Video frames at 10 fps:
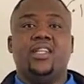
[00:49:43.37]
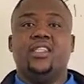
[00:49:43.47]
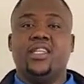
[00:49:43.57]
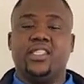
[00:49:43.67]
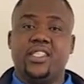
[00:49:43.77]

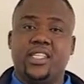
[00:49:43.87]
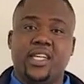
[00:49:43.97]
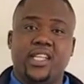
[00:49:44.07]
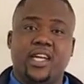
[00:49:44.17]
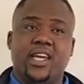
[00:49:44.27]
This
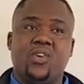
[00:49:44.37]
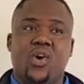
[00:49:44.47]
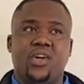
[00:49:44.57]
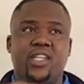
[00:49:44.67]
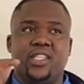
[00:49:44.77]
detector can
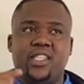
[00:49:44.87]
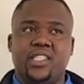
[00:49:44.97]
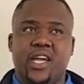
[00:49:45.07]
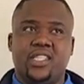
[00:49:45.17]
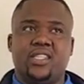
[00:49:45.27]
only
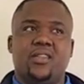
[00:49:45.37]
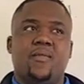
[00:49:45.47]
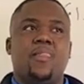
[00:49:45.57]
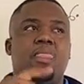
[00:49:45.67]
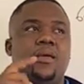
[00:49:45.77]
detect
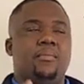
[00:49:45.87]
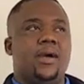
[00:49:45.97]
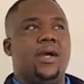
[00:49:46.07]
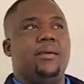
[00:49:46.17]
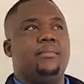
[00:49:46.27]

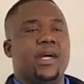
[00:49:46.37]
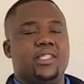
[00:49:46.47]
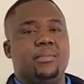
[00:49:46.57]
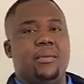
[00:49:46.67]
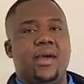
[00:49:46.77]

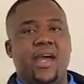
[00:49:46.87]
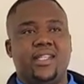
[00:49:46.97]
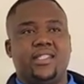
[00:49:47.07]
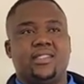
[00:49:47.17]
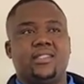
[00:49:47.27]
maximum
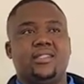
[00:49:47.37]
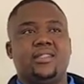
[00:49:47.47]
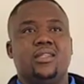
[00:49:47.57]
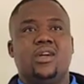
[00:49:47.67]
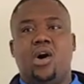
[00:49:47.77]
hertz
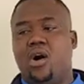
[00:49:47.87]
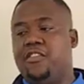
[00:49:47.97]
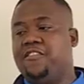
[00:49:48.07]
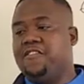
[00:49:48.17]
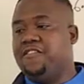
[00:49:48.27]

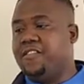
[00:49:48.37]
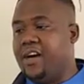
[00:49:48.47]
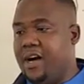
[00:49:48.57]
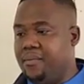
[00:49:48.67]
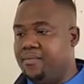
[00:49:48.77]

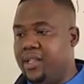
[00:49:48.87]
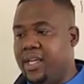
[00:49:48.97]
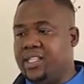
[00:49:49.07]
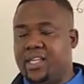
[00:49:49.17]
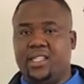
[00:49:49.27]
of
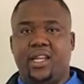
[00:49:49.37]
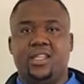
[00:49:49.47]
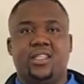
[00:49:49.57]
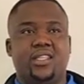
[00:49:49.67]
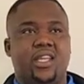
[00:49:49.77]
800.